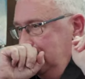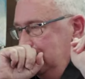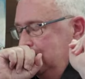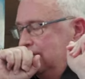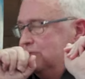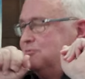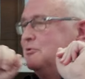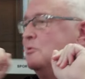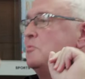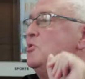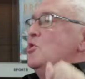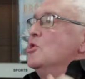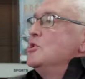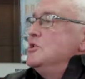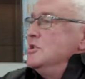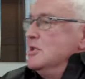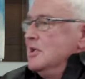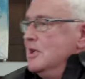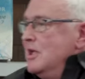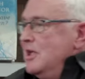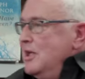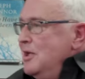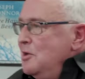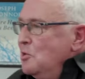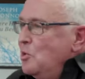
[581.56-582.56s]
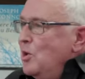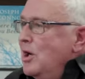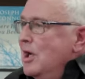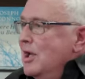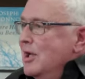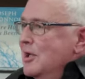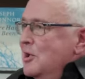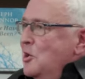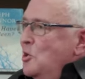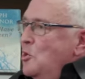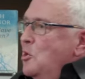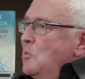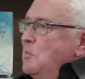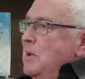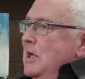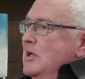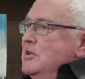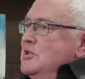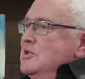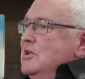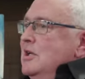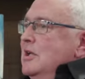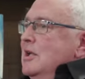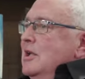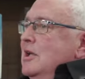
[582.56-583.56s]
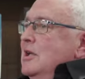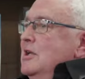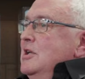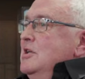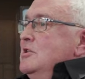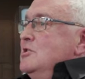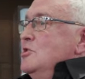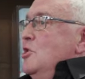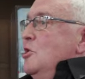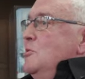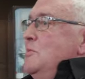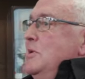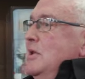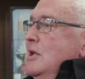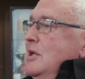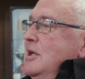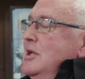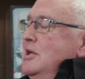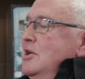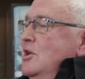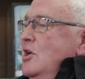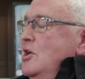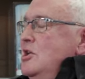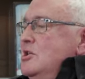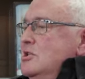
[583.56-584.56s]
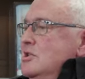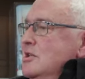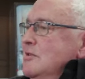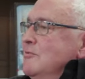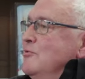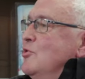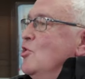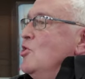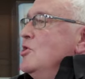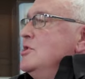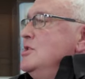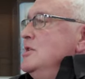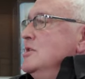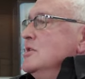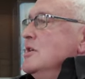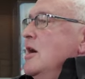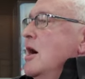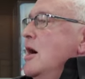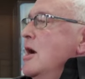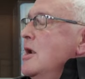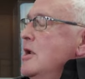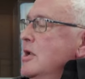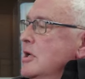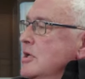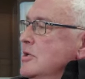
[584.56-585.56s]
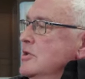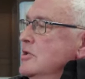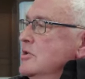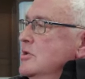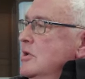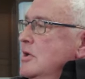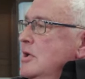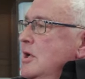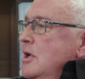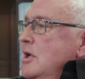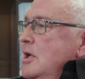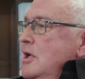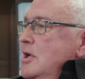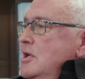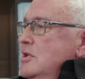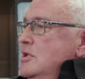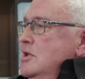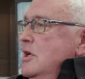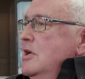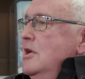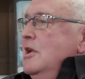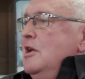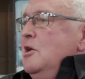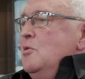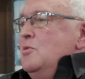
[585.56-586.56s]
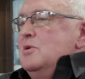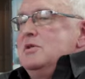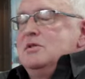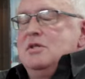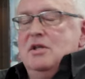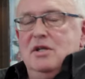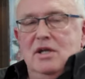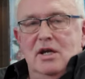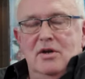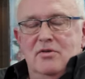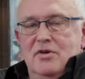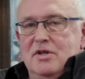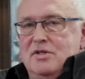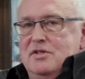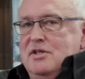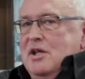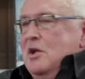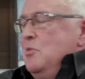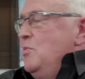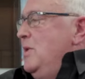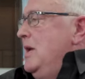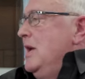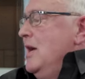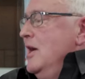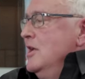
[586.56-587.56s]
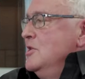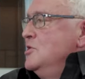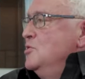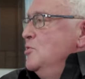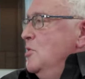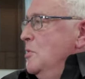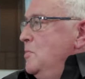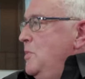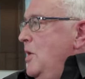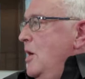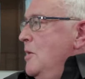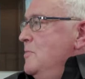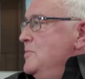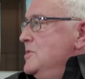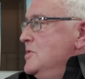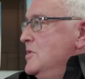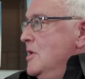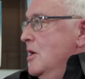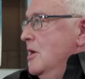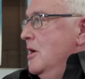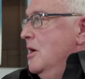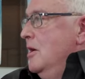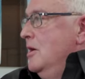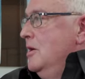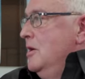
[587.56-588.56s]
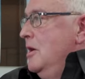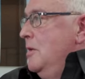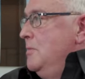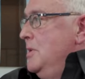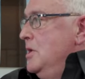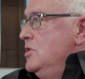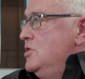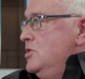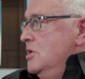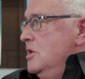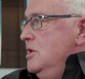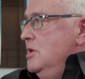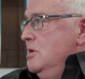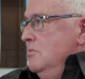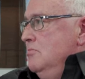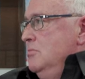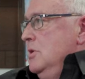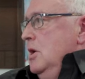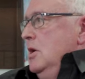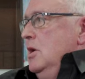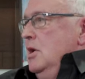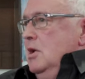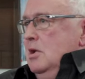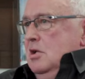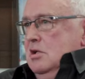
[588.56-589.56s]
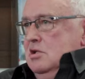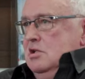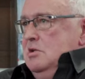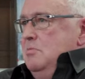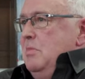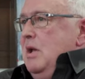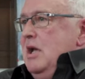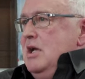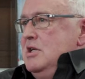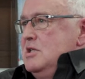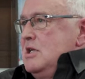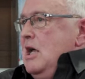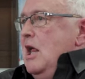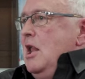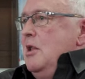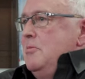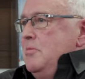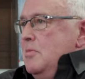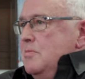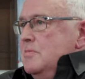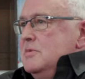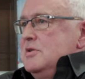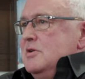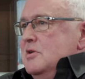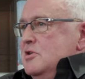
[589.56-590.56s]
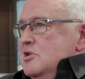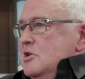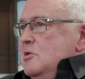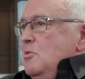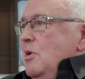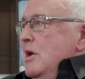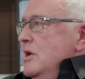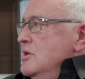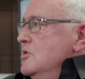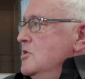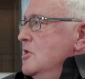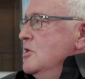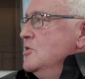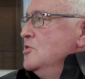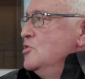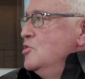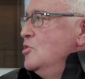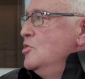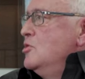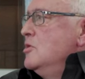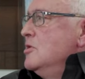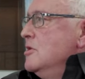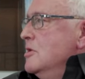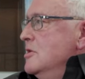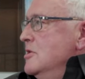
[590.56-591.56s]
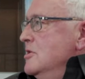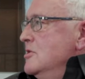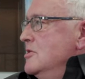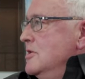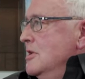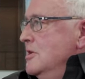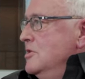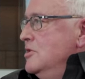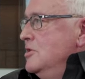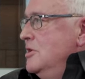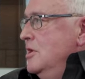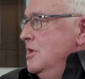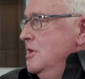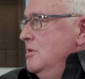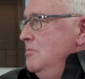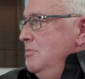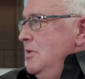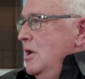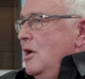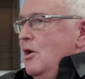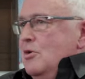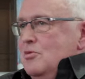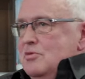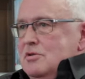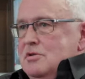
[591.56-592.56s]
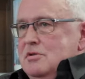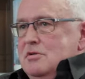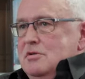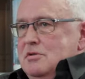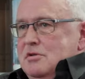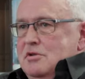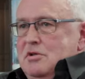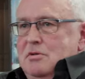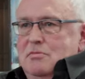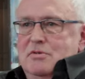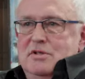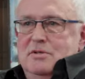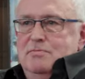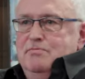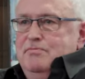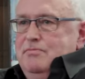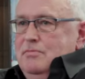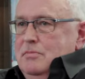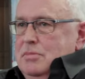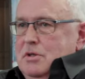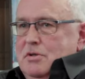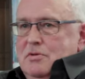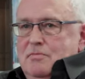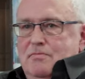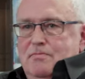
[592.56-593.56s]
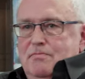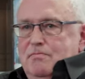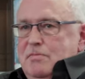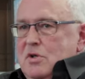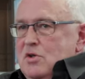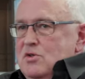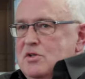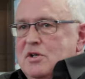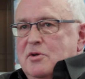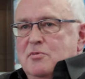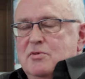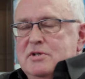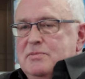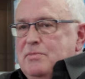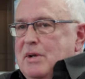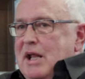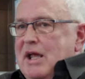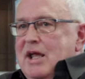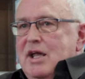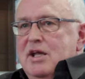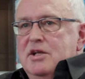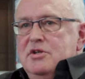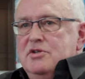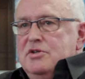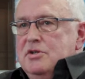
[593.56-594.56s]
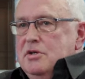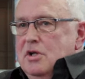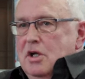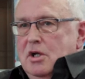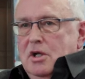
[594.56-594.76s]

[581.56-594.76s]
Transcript: from RTE a while ago about Delia, and he told me that in 1940s Ireland, Delia was the nearest thing we had to a pop star. I yeah, mean, she yeah, yeah. she made albums and she went on tours and she, you know, she was her music was played